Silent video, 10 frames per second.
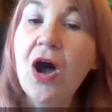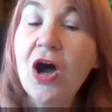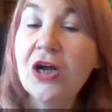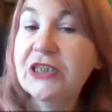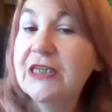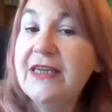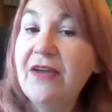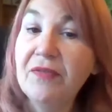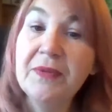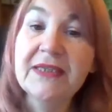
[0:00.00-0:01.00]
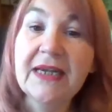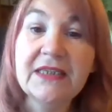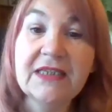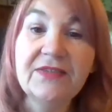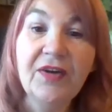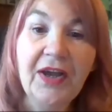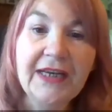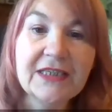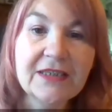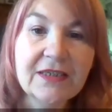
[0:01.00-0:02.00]
heart can never be
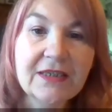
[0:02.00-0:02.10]
satisfied.